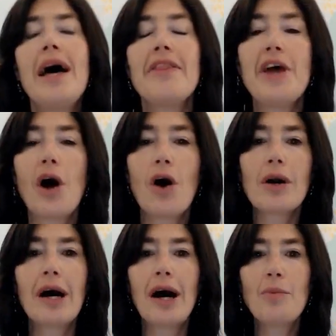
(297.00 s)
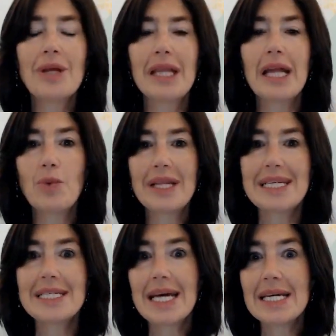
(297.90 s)
They all come with like
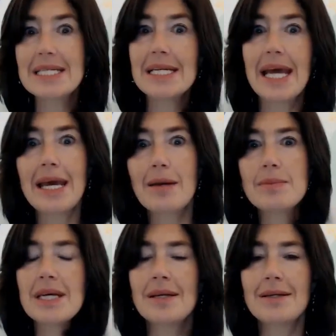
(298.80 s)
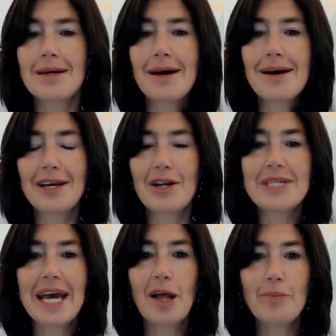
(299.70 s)
really sexy names and,
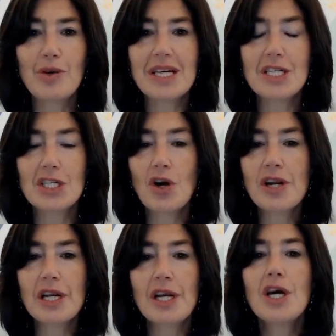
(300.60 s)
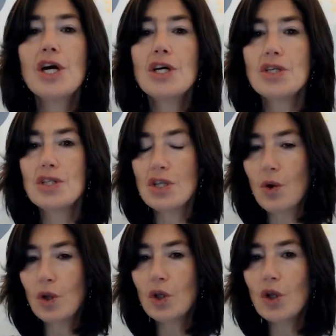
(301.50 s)
to help you get started.
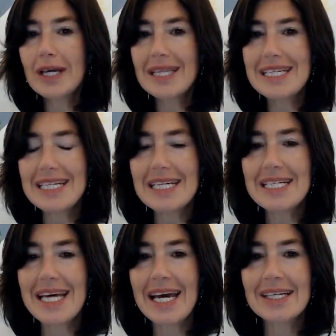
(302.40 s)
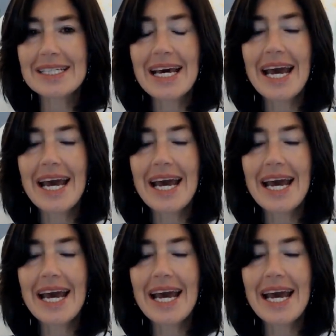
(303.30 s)
So look at the details